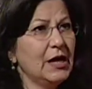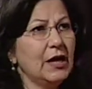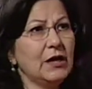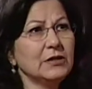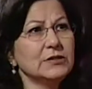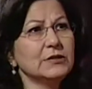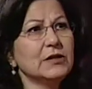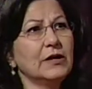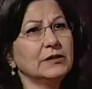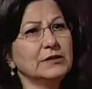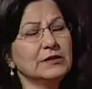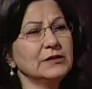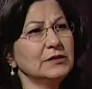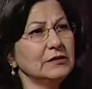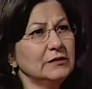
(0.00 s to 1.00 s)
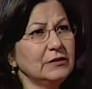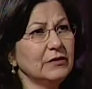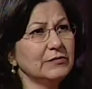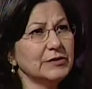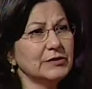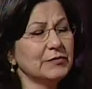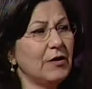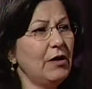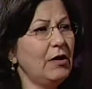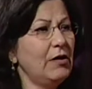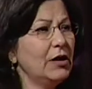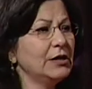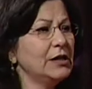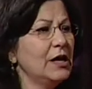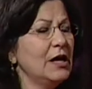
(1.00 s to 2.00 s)
outside the city of
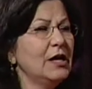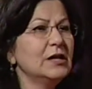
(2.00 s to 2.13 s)
Isfahan,